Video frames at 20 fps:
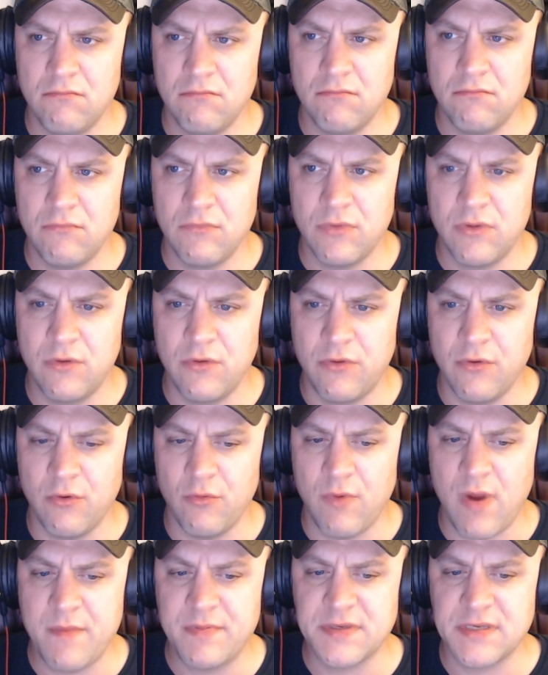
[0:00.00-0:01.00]

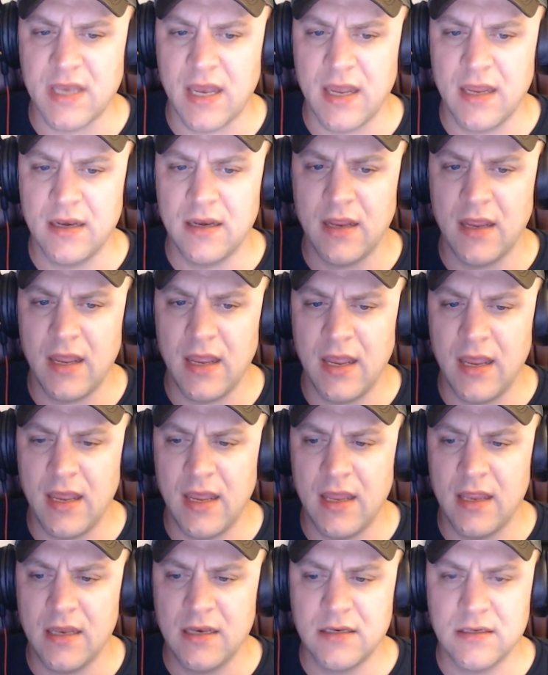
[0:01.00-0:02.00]
website,
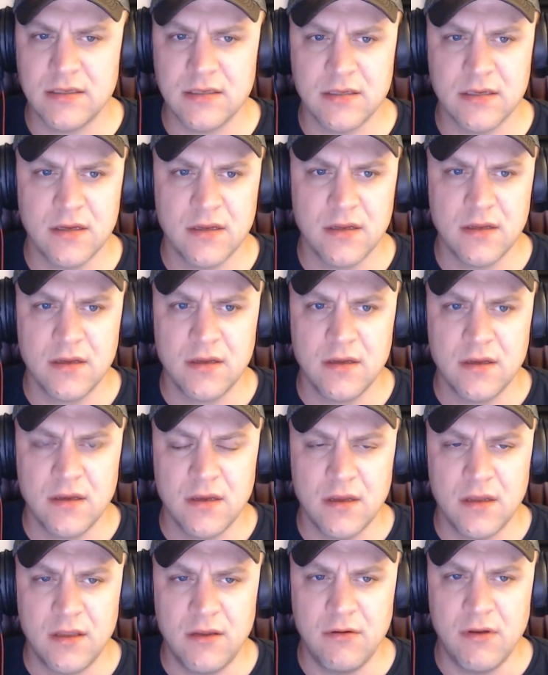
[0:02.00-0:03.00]
and
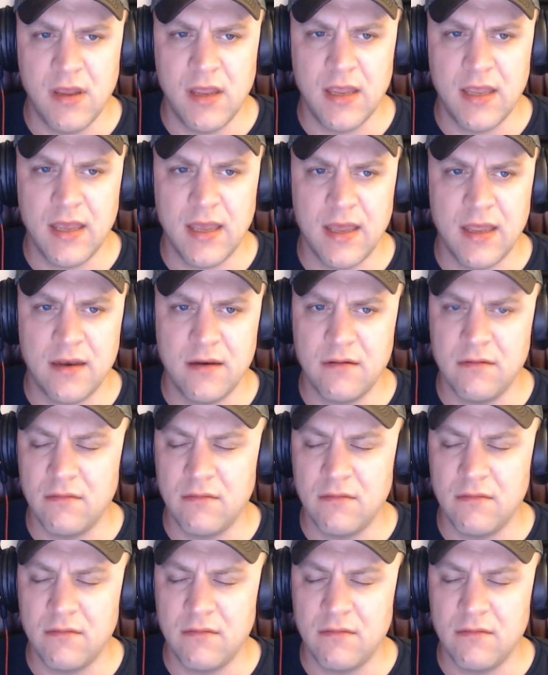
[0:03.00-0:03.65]
you can get,